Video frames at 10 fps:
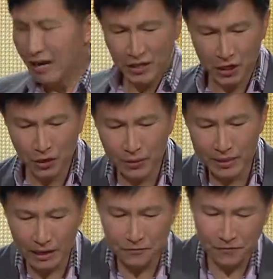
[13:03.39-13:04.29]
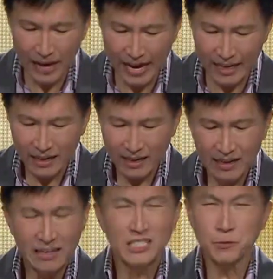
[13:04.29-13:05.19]
You will not find
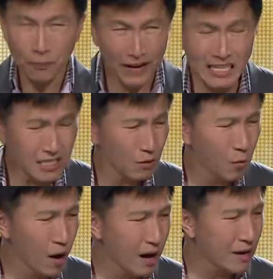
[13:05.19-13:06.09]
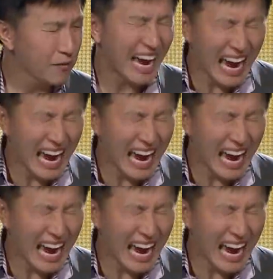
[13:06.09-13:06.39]
springs of water when